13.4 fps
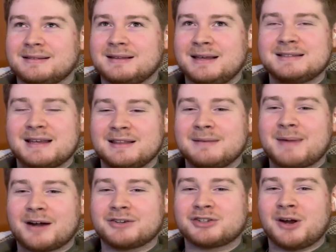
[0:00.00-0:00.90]
he's in the
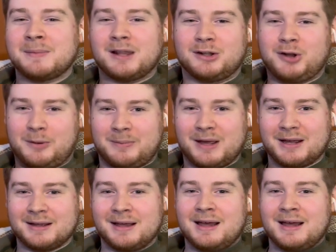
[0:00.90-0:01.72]
Battle Drum LARPing.